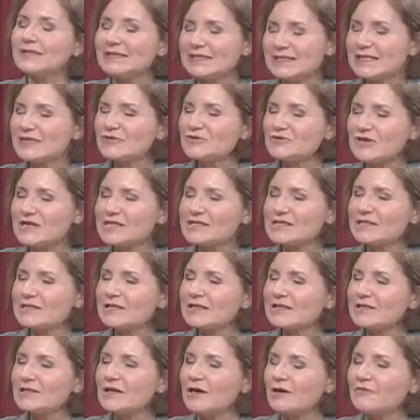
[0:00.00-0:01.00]

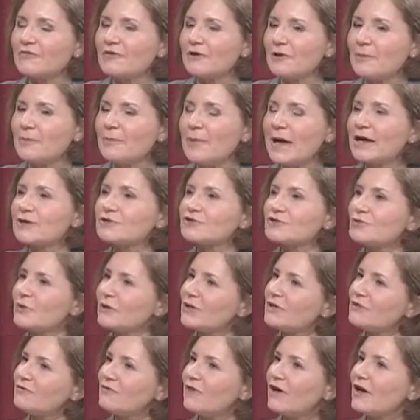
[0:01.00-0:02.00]
Interestingly enough, about
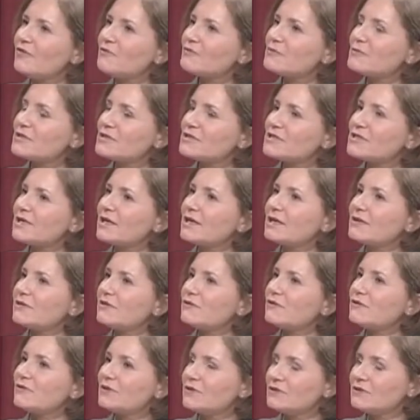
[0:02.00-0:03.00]
25%
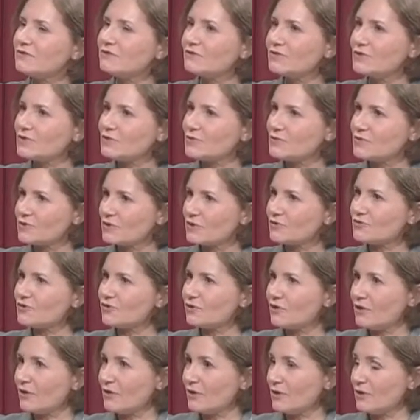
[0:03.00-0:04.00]
of individuals
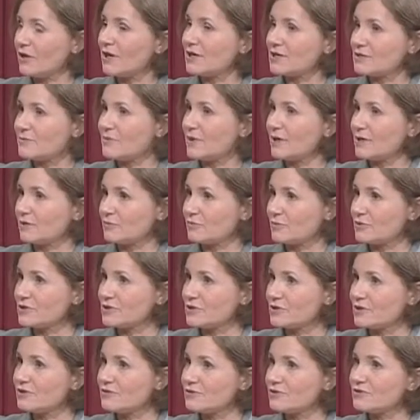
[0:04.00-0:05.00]
undergoing cosmetic
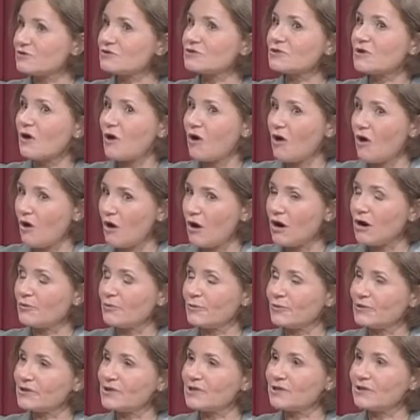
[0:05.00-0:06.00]
procedures are
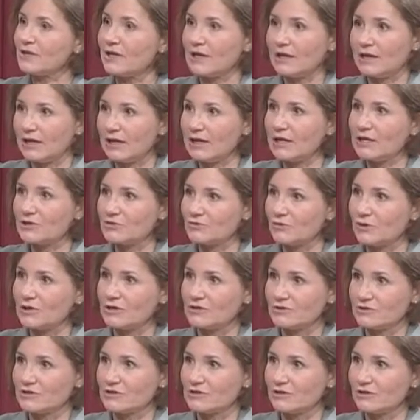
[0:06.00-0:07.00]
within that age
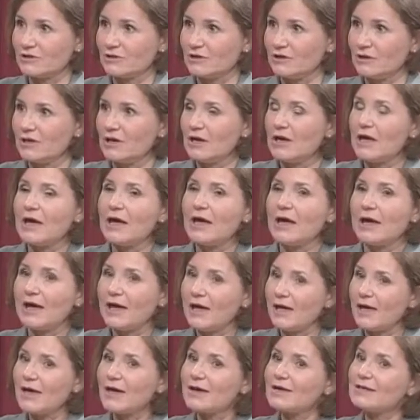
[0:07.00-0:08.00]
range.
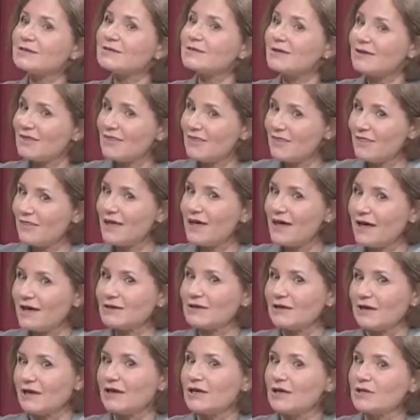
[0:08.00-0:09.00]
And in
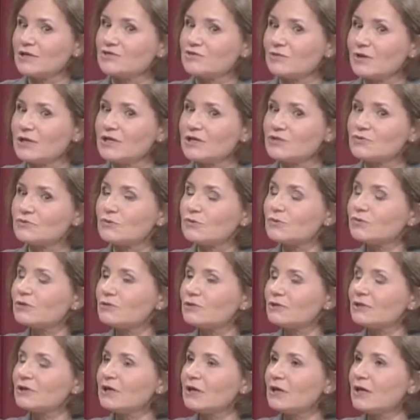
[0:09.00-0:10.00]
that age range, we're
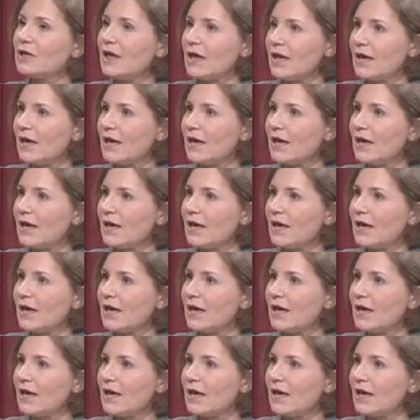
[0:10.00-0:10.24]
looking